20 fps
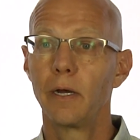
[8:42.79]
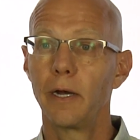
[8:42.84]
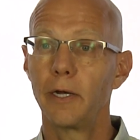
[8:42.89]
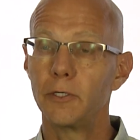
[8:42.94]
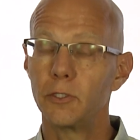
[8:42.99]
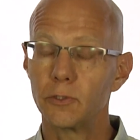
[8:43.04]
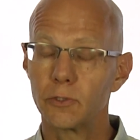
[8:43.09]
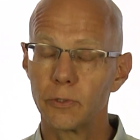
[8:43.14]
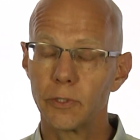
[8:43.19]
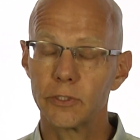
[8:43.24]
a
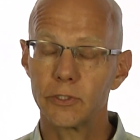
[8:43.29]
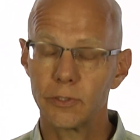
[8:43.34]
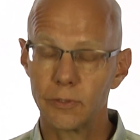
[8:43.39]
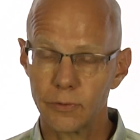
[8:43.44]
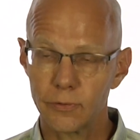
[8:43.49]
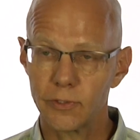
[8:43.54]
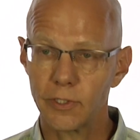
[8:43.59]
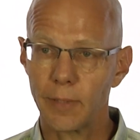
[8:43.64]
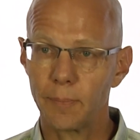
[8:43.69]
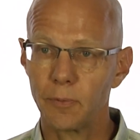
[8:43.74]

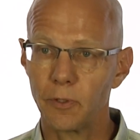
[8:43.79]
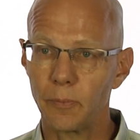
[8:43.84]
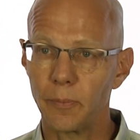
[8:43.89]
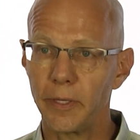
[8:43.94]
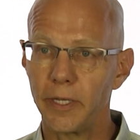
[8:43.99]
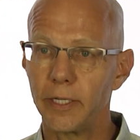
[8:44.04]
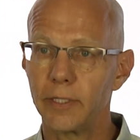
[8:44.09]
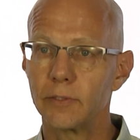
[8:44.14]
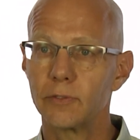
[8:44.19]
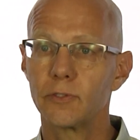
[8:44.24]
nutritional
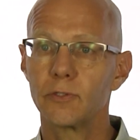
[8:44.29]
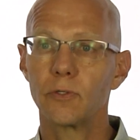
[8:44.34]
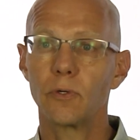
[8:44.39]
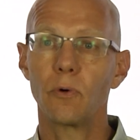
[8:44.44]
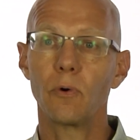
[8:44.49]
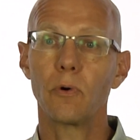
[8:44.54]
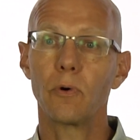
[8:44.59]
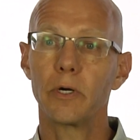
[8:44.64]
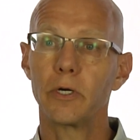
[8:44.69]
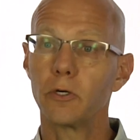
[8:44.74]
supplement
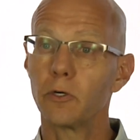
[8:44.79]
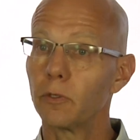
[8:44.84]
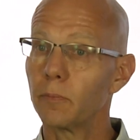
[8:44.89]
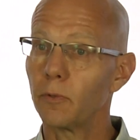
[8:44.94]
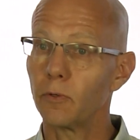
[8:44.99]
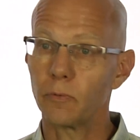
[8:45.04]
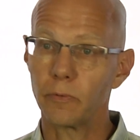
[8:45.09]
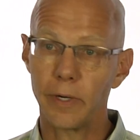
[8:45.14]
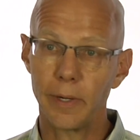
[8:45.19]
or an herbal